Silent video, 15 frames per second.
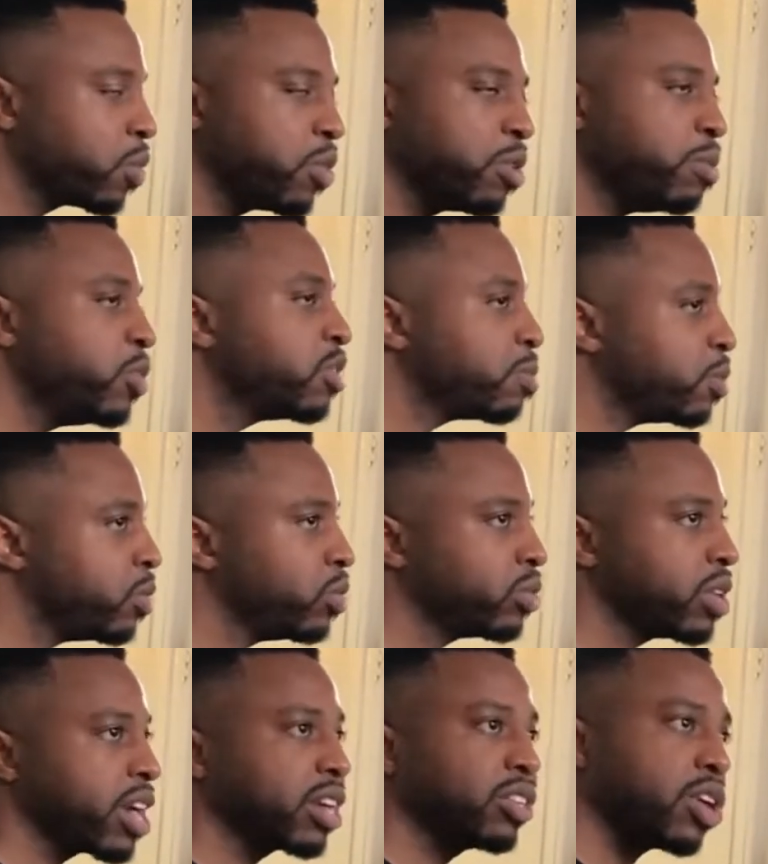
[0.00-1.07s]
work with a music
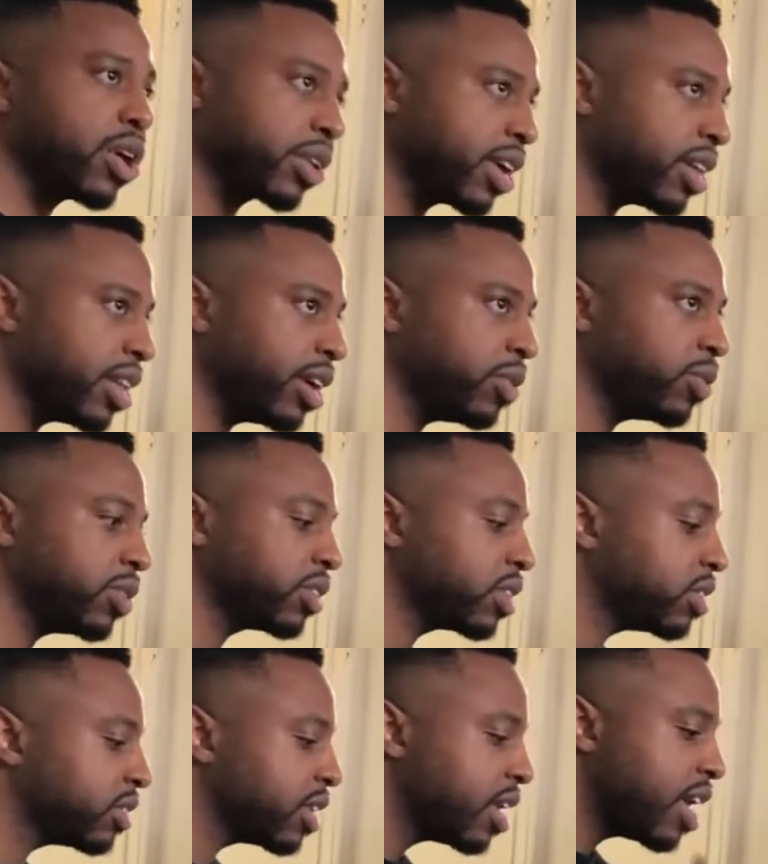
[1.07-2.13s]
producer and I can talk that language,
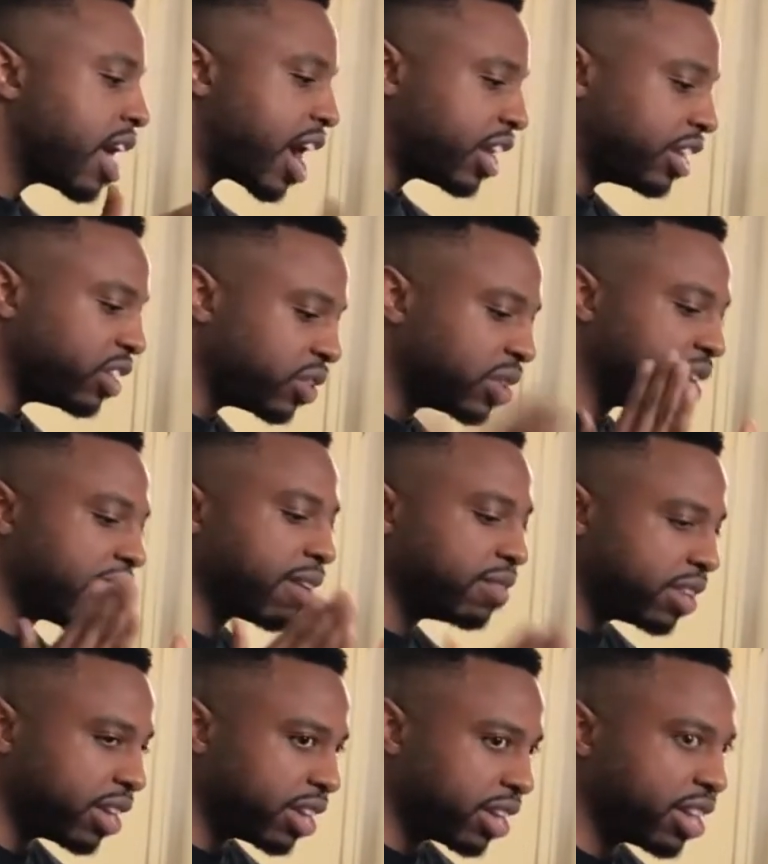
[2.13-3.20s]
because I literally
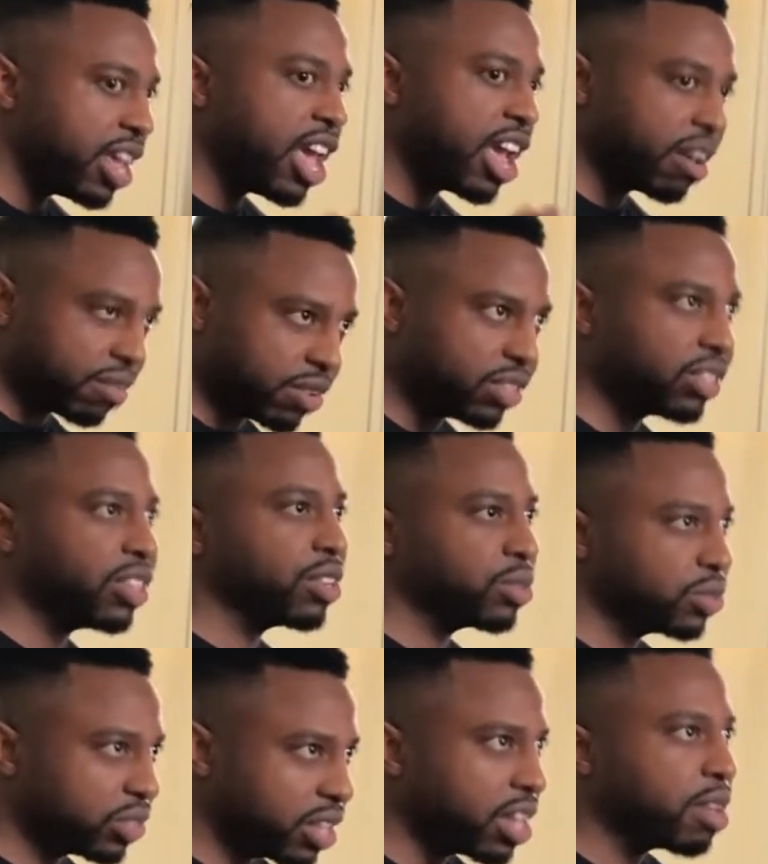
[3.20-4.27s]
have done every
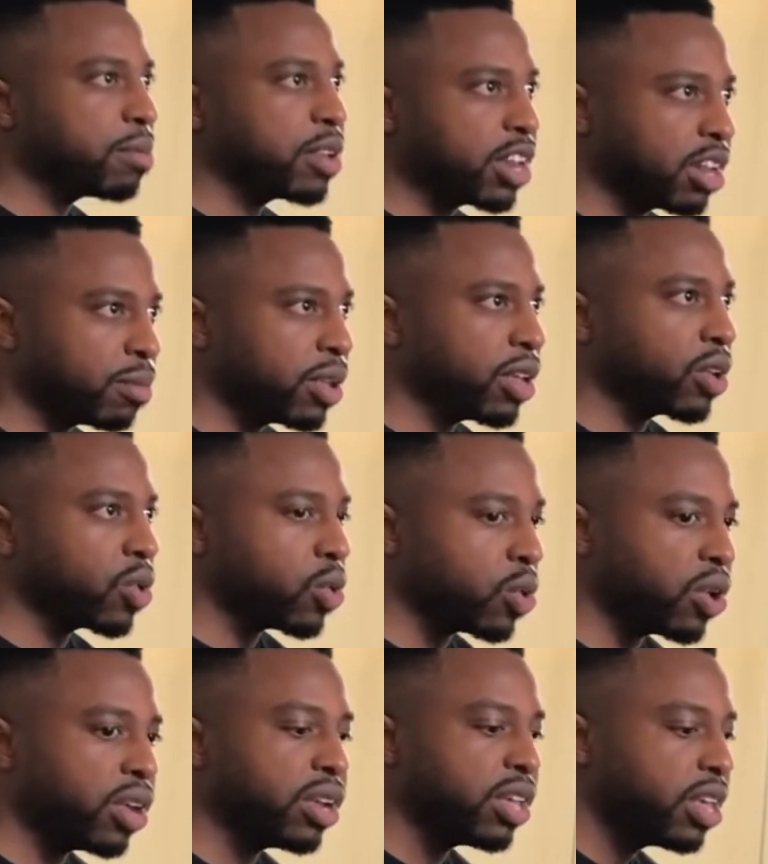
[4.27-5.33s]
single step, you know what I mean,
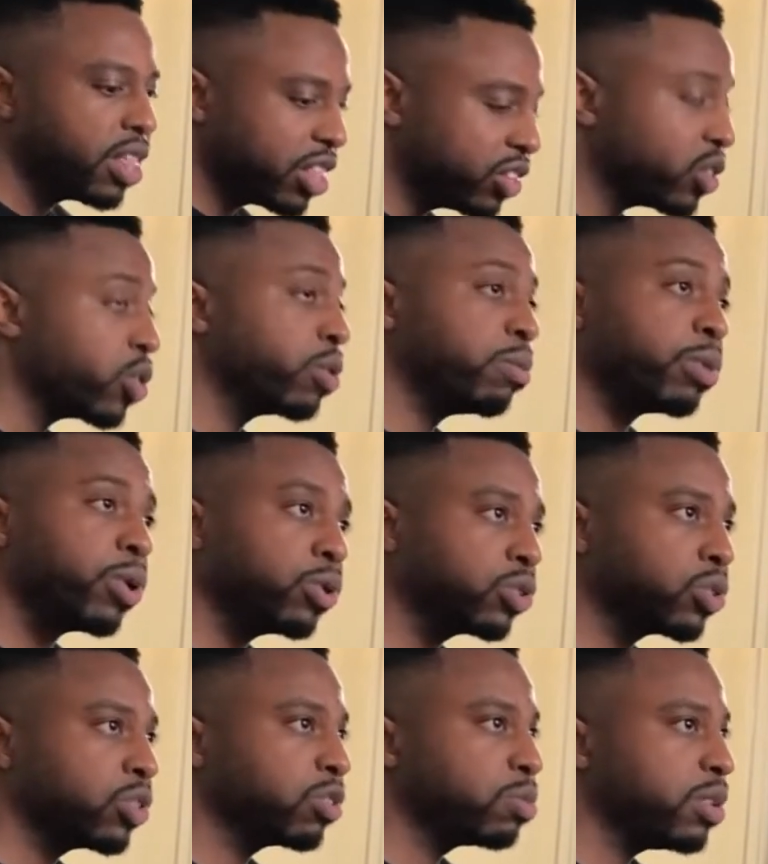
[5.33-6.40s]
on the totem pole,
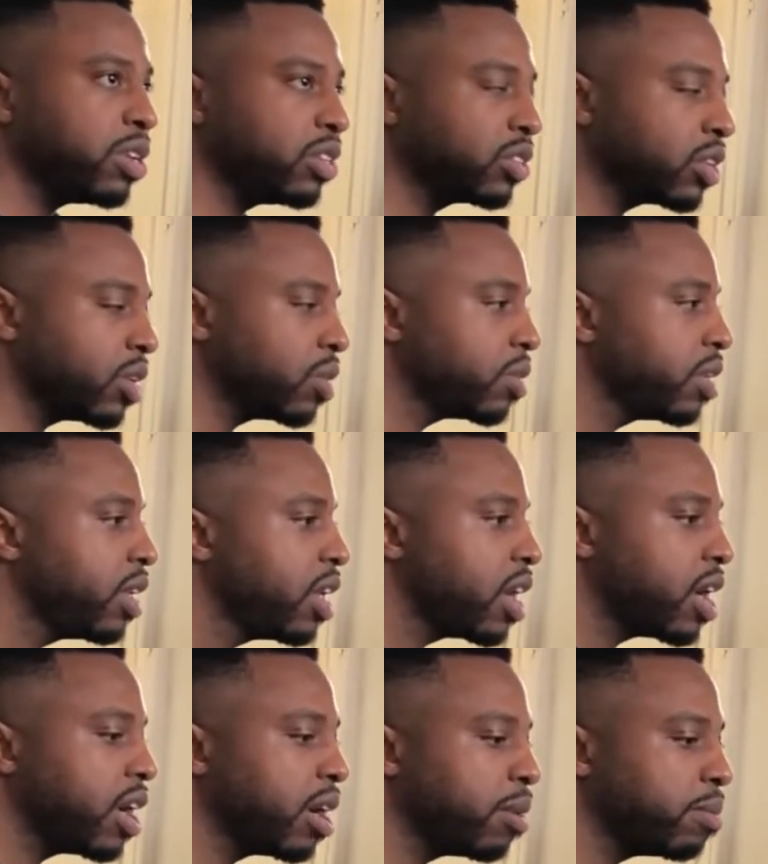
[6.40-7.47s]
so to speak. So
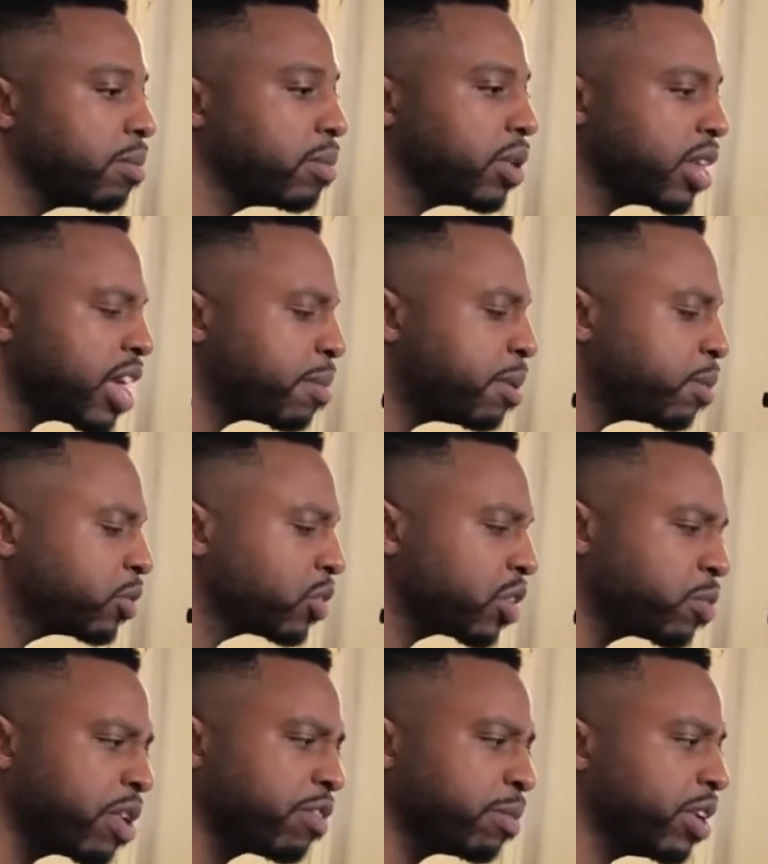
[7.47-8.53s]
a lot of people
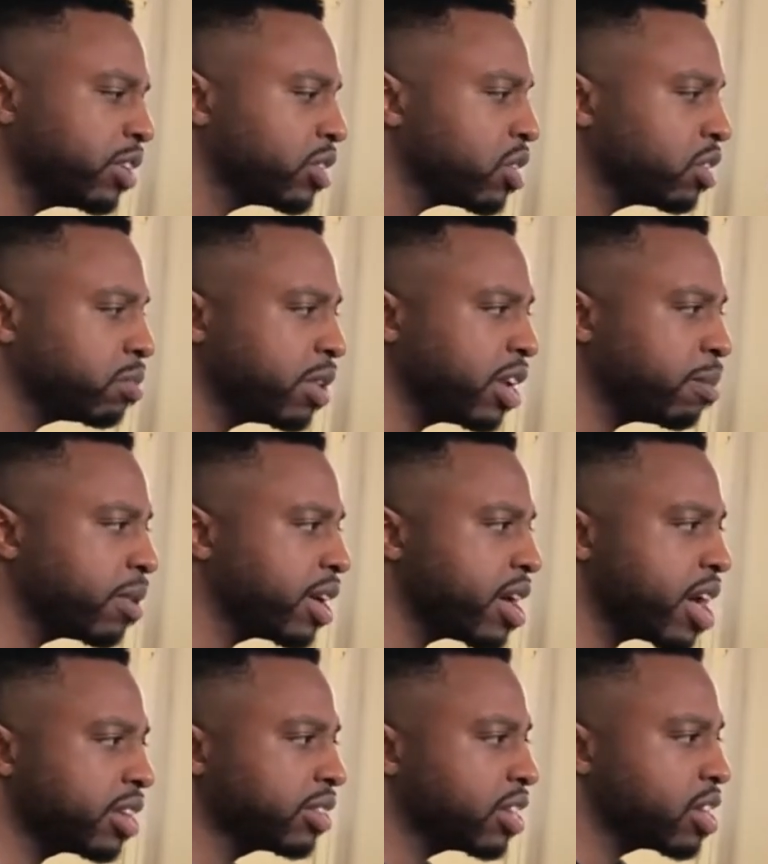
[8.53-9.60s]
turn away from interns, man, but
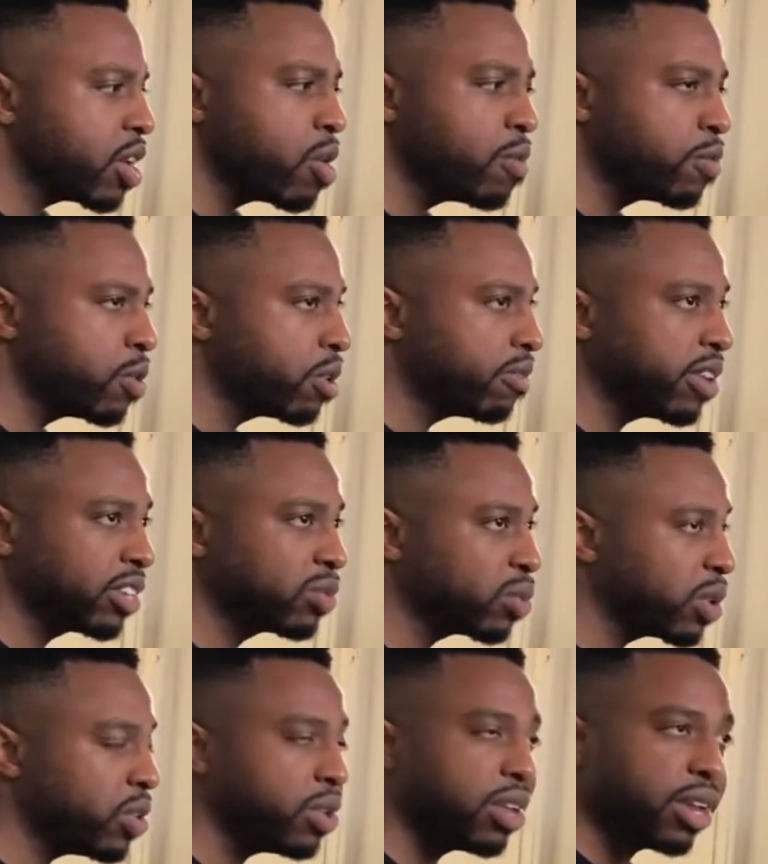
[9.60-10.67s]
I say go for it if that's
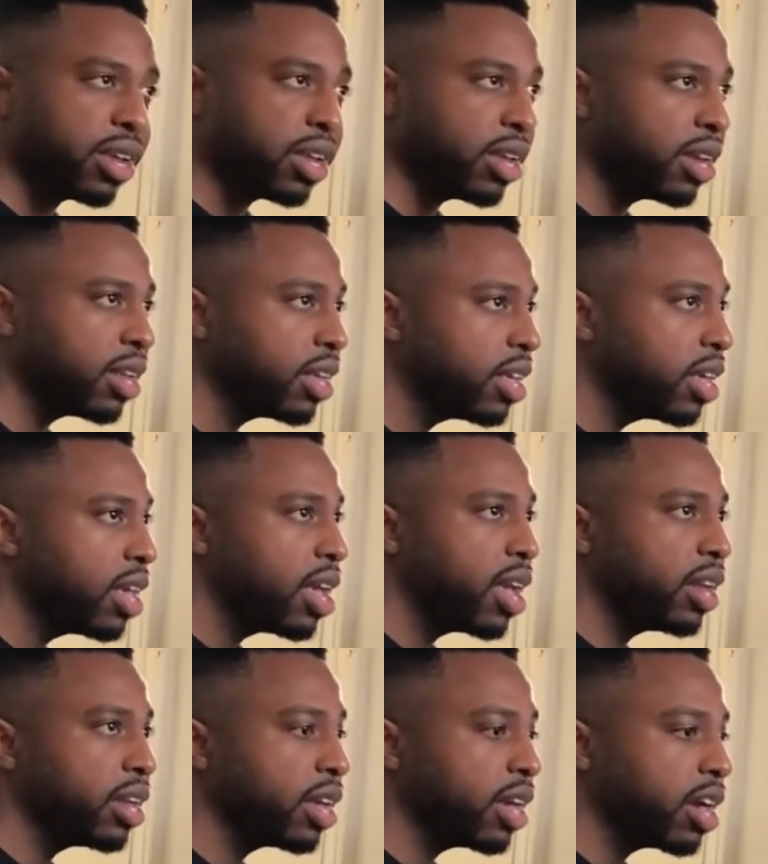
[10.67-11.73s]
the way you get in. For
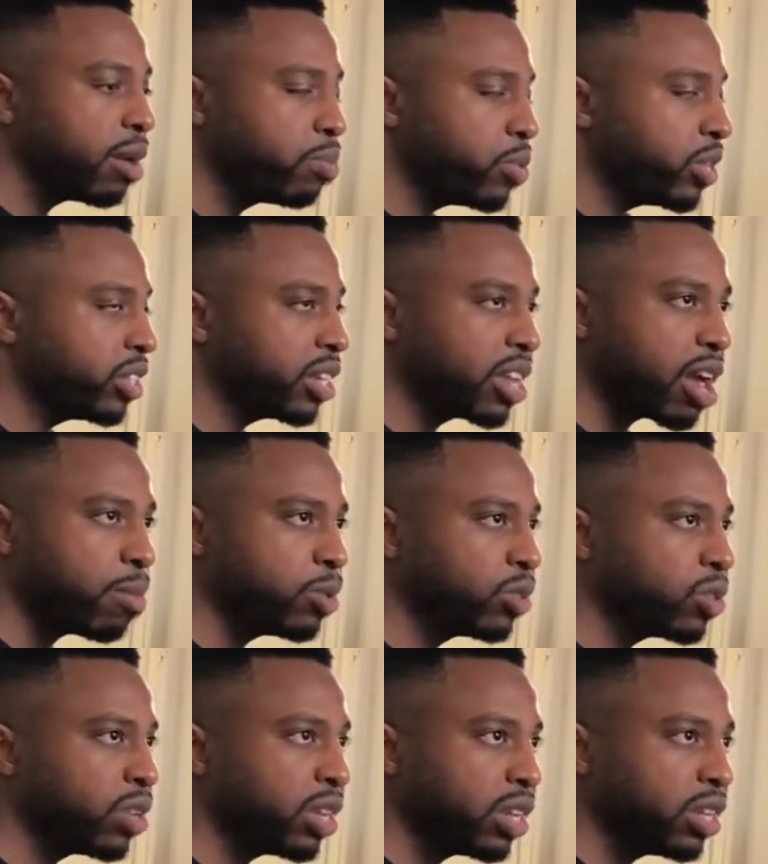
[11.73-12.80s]
sure. I appreciate the
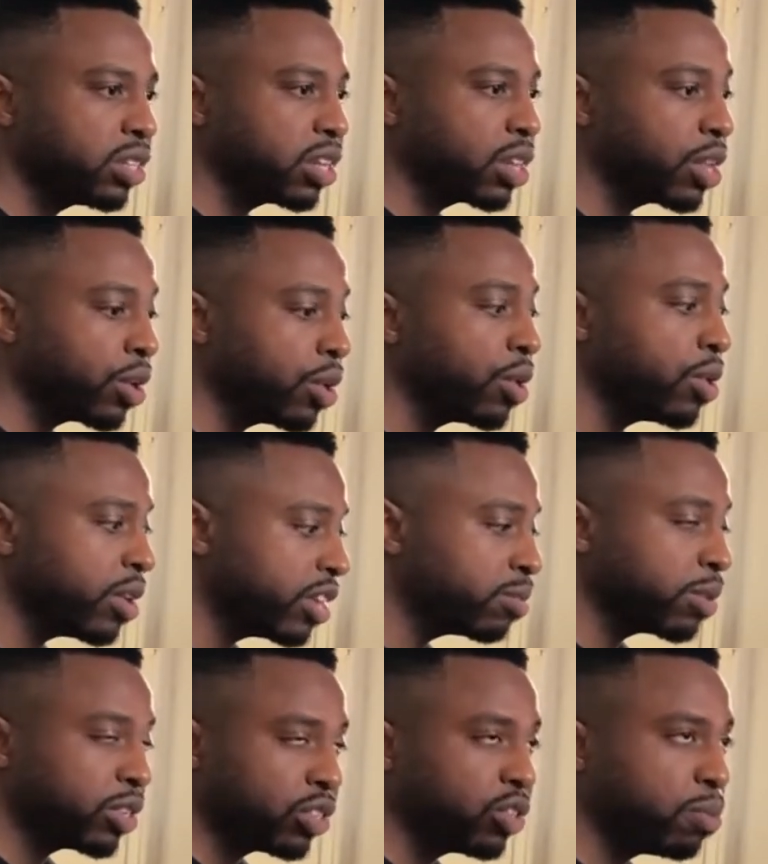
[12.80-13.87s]
opportunity to learn
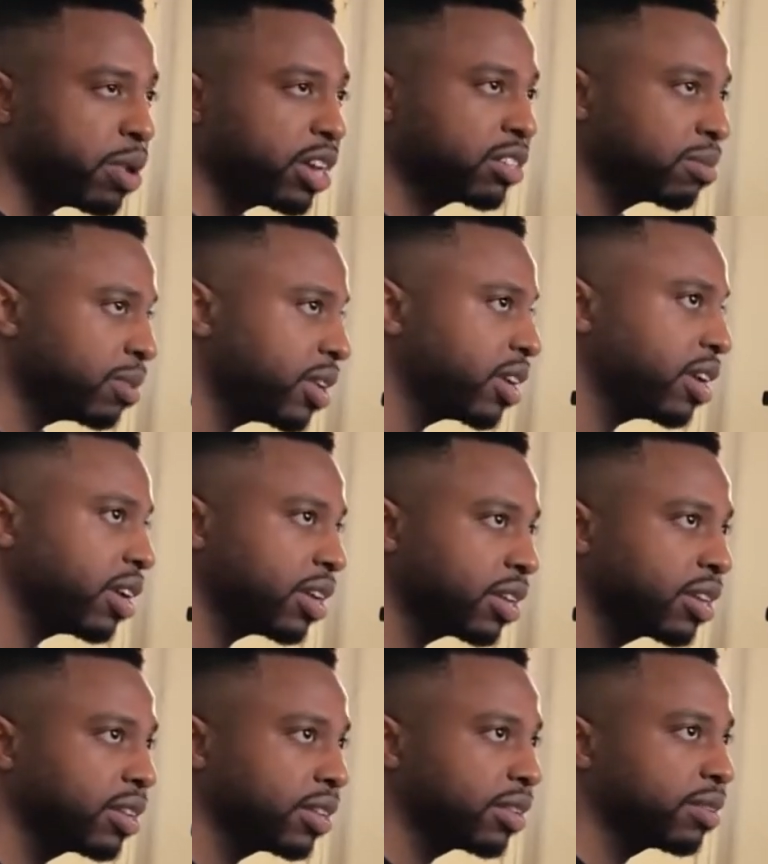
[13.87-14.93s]
as much as you possibly can.
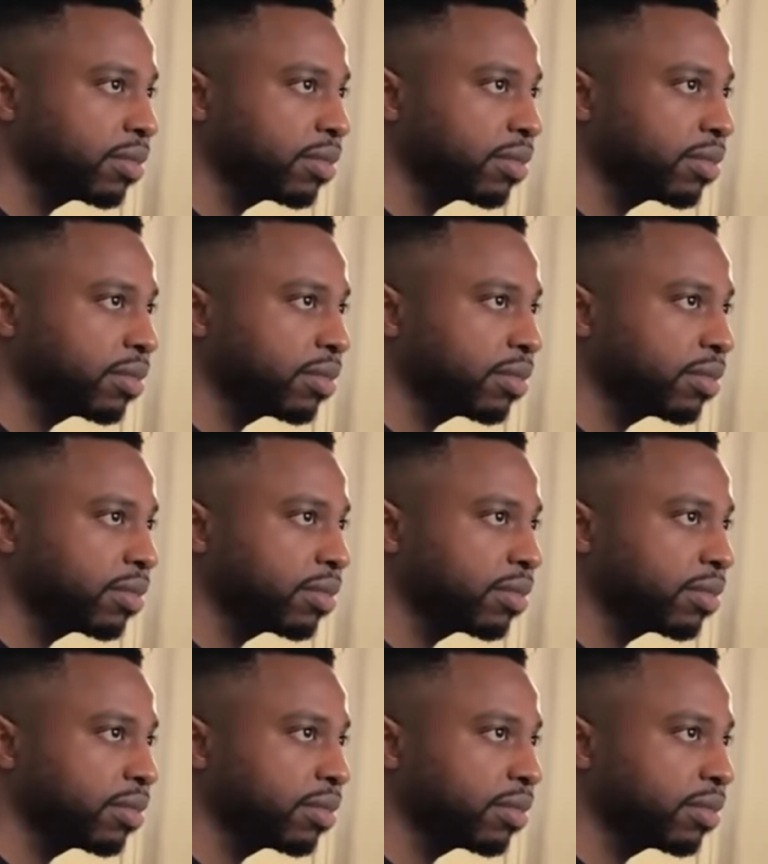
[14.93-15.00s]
